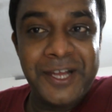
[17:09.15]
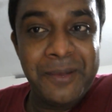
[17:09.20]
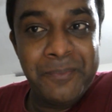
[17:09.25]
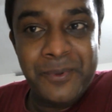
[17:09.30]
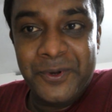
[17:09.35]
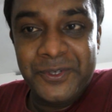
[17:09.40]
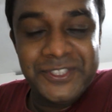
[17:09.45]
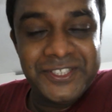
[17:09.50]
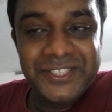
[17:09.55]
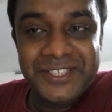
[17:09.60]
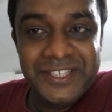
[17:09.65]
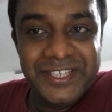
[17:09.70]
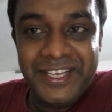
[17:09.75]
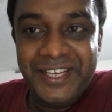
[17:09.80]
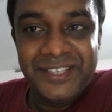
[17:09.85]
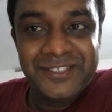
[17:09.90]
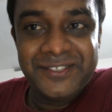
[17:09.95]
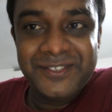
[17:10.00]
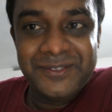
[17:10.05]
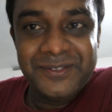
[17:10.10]
approach
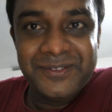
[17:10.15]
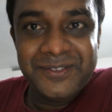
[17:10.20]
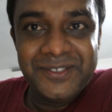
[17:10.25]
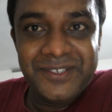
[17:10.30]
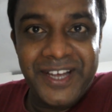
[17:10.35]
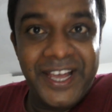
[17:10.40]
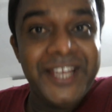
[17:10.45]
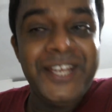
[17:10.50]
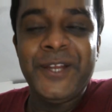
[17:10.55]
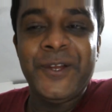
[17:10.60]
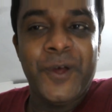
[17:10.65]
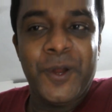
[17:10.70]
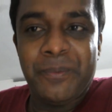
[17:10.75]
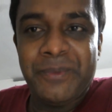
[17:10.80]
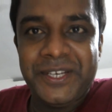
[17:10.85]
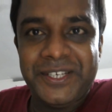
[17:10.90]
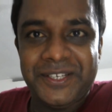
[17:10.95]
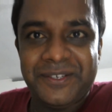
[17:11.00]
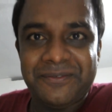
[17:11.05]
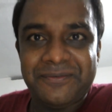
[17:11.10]
is highly
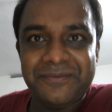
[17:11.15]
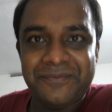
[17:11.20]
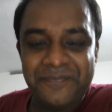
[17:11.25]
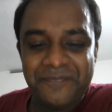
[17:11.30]
normative.